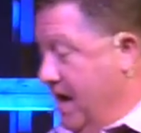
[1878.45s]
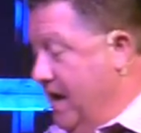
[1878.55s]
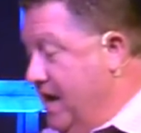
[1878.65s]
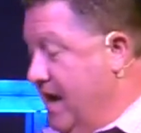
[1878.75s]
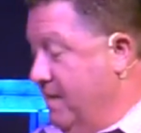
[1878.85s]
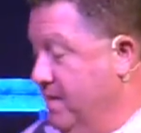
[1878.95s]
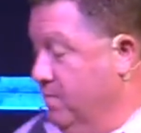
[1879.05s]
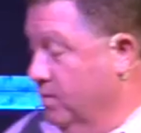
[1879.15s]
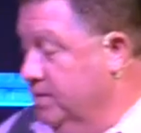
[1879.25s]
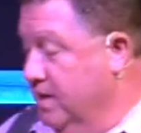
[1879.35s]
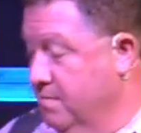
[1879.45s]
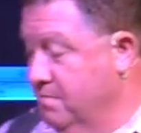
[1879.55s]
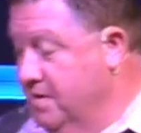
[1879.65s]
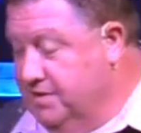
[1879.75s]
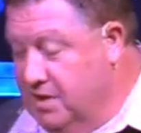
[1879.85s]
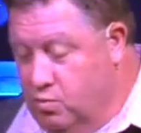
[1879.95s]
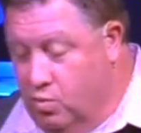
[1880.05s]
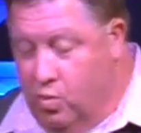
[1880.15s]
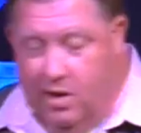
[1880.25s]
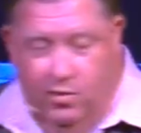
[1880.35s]
and I had people come and say,
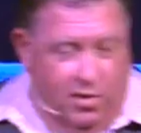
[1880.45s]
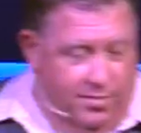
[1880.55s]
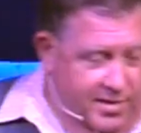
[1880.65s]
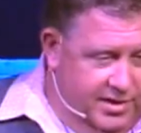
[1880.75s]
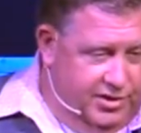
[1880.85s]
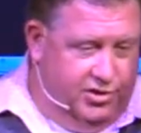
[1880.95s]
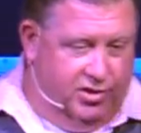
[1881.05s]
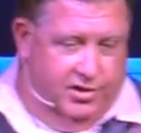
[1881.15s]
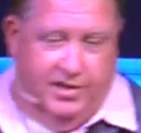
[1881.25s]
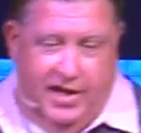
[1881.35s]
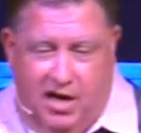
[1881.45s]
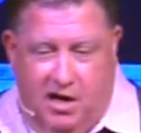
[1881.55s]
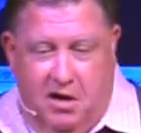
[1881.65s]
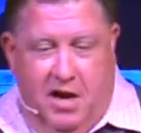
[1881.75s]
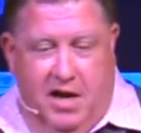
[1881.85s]
well, why are we opening a church there,